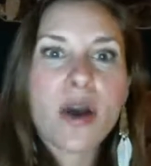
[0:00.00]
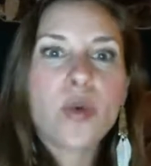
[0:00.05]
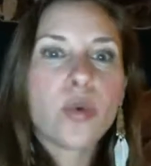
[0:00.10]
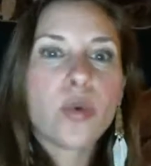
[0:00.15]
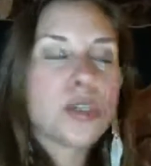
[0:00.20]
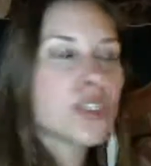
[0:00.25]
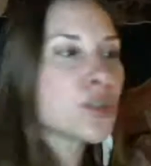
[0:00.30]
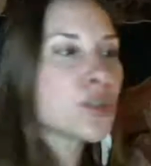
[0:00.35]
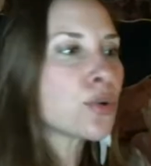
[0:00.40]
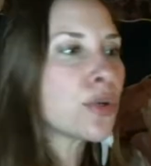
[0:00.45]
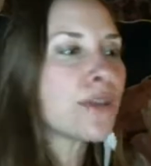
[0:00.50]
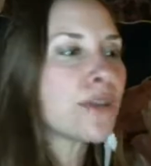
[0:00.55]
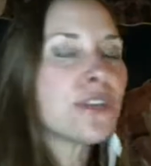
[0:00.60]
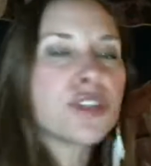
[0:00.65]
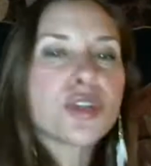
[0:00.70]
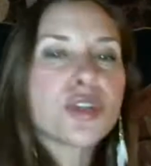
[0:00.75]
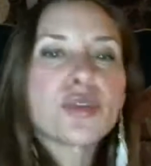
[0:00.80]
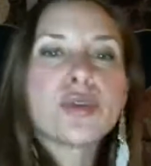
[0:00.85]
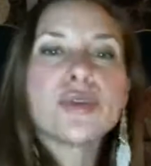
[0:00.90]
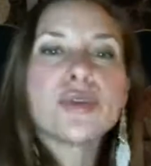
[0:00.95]
What sort of
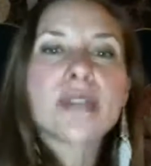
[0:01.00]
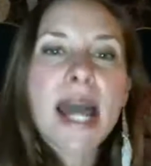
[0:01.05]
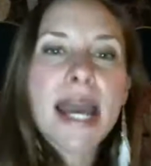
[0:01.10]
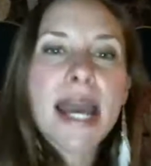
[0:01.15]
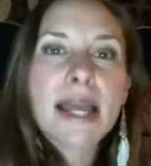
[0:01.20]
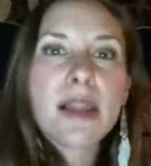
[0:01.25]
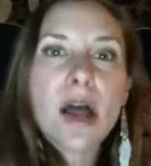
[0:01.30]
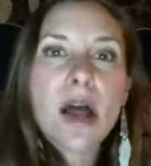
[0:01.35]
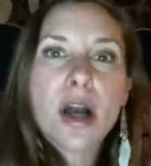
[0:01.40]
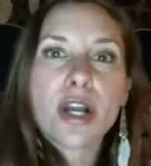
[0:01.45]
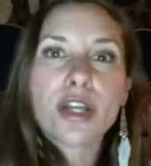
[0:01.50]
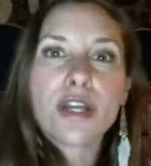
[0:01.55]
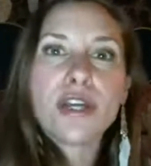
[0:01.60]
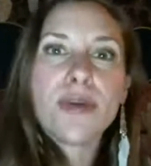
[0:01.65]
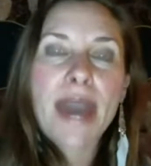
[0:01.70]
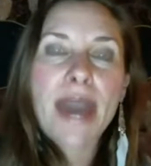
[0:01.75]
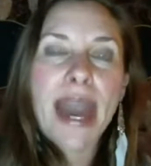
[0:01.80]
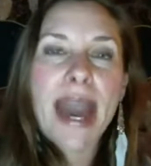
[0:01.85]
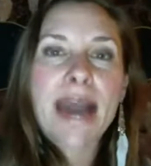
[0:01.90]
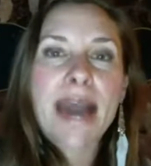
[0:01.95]
internal dialogue are you
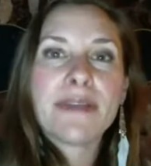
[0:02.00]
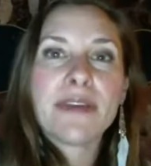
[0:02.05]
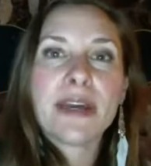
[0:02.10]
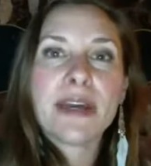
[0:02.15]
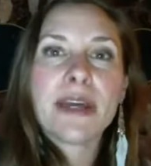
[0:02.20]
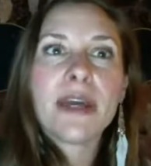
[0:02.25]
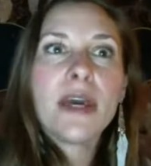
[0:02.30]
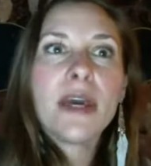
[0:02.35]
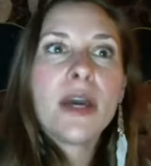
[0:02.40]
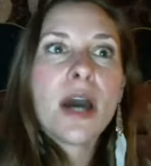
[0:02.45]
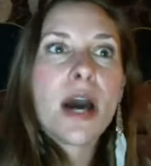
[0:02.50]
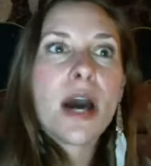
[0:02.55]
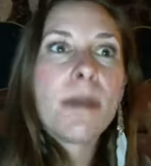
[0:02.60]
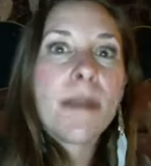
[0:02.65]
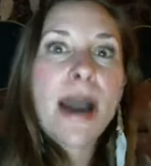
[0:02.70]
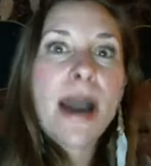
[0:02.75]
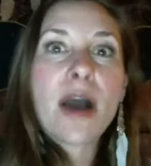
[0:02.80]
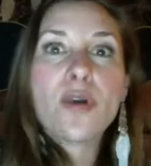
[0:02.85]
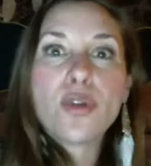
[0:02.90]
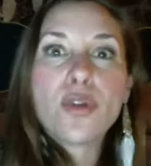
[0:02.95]
having
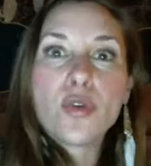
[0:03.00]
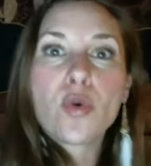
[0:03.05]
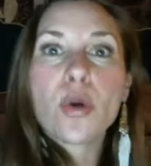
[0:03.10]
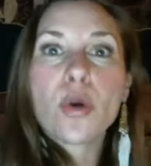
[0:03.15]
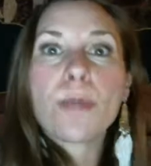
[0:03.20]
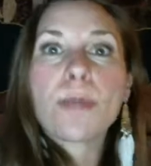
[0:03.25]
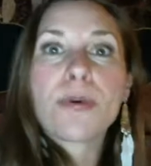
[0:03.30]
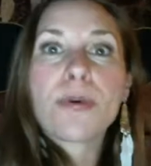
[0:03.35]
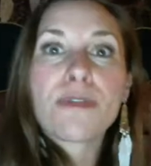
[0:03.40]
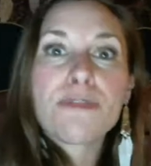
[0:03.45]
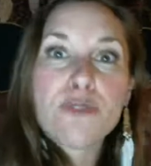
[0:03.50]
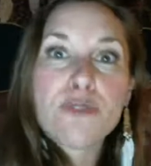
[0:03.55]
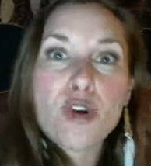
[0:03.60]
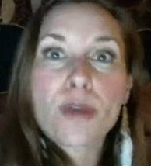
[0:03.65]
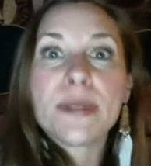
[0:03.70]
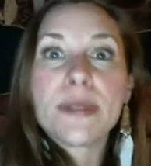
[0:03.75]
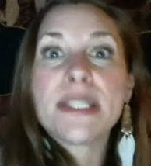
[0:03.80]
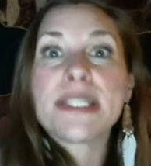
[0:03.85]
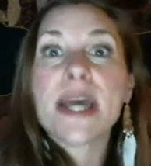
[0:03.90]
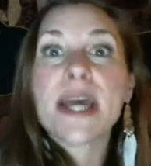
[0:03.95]
about your
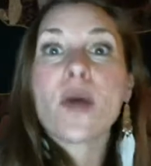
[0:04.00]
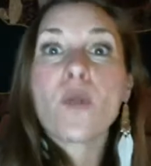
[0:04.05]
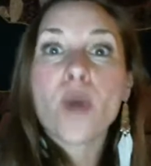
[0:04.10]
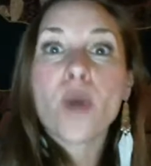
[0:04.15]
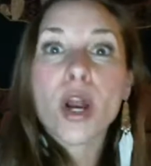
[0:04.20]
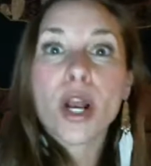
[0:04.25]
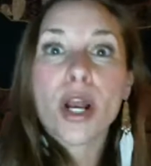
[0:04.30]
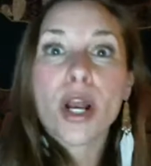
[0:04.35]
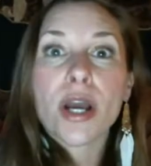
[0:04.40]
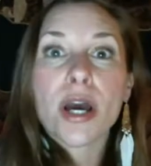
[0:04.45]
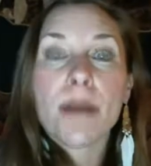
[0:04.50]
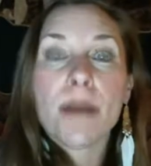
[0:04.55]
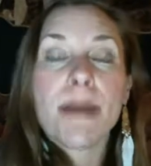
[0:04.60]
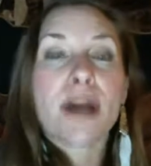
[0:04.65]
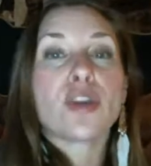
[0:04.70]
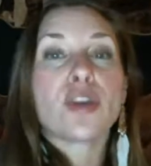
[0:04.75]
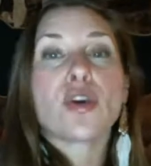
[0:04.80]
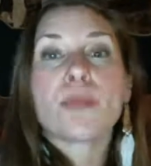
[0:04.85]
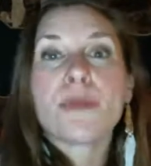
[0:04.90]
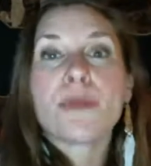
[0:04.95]
performance at work,
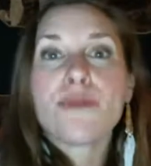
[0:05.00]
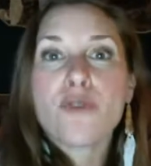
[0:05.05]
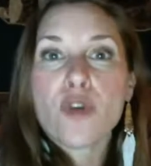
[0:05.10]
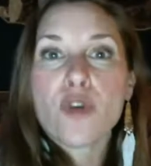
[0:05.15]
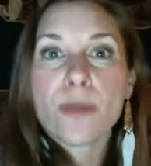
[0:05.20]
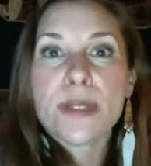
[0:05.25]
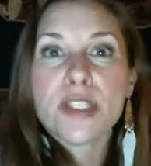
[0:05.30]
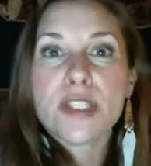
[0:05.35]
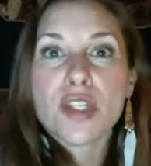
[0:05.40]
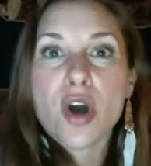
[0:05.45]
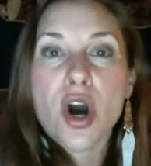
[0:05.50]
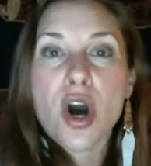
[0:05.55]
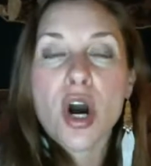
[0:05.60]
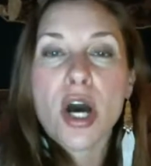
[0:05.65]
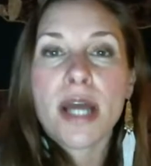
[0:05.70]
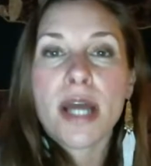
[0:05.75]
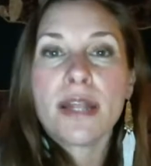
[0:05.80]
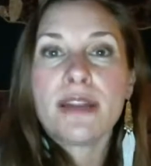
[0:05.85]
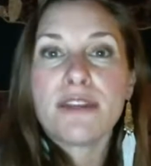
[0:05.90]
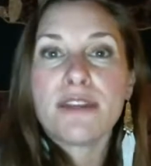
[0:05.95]
about your performance
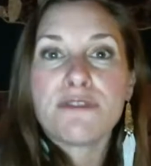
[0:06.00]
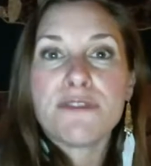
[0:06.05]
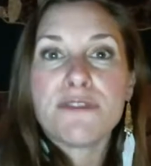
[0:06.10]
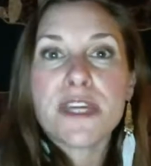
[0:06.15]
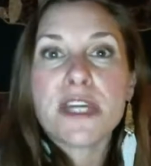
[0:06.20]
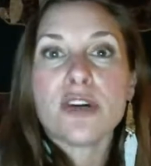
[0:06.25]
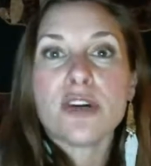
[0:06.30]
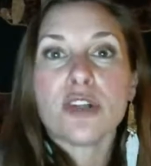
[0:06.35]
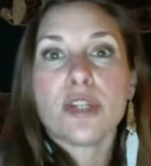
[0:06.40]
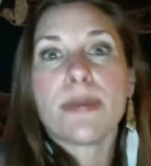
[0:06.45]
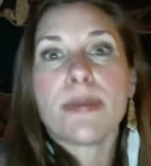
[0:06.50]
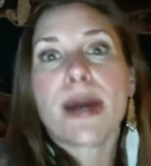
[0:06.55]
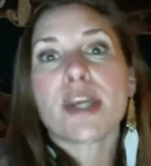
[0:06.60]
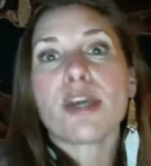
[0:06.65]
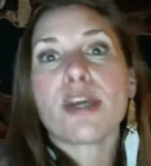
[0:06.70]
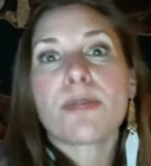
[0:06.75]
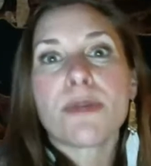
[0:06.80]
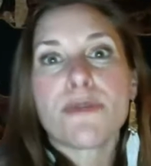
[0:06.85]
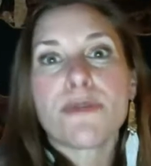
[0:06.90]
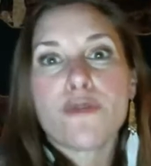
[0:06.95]
on the field, about
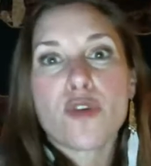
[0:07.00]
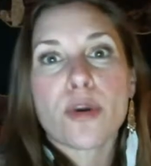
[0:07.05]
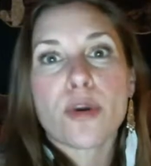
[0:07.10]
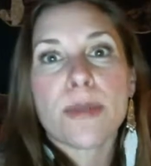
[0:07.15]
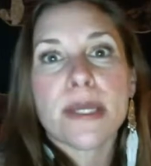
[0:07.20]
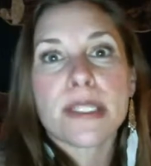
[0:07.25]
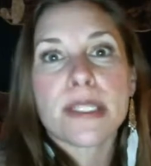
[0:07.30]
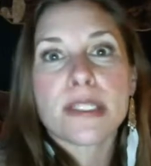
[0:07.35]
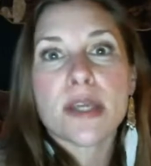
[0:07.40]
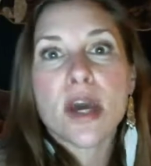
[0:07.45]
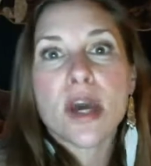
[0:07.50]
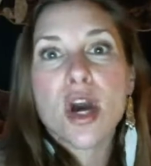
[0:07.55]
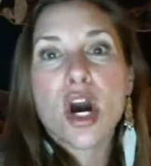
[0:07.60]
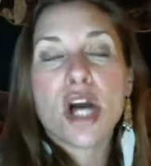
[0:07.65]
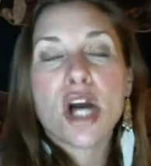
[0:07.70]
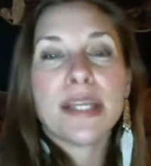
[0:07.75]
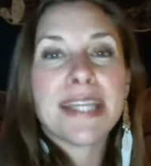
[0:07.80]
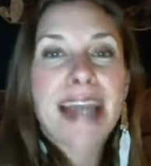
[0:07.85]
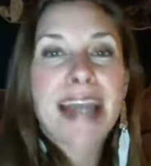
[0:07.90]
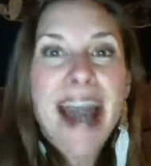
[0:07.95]
your performance
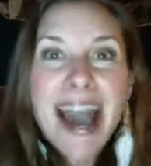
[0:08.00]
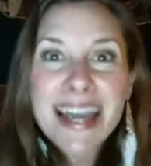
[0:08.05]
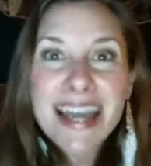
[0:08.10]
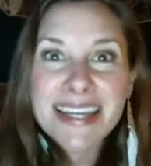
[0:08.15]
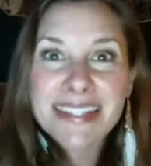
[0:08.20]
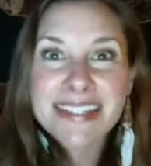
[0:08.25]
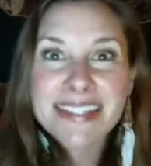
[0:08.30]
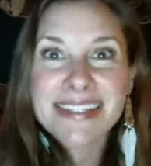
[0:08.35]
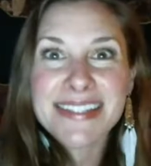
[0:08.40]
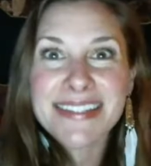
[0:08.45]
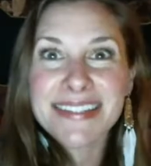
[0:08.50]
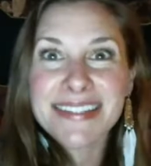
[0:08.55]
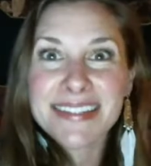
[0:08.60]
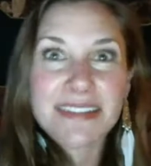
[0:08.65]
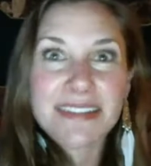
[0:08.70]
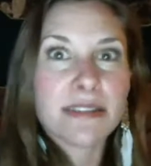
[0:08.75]
on the ice?